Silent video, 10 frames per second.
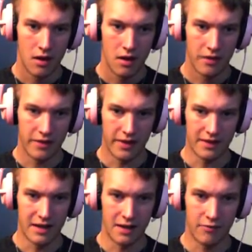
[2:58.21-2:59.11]
Is that the
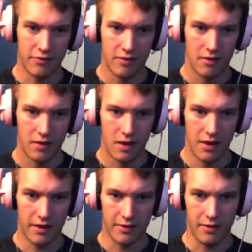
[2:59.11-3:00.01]
lift? Yeah,
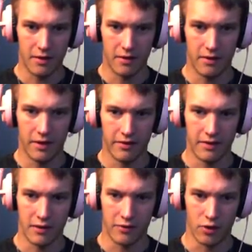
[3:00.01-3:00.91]
that's the that's the
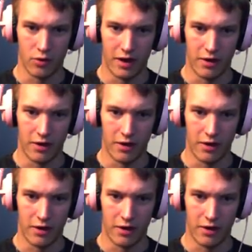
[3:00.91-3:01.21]
lift, all right.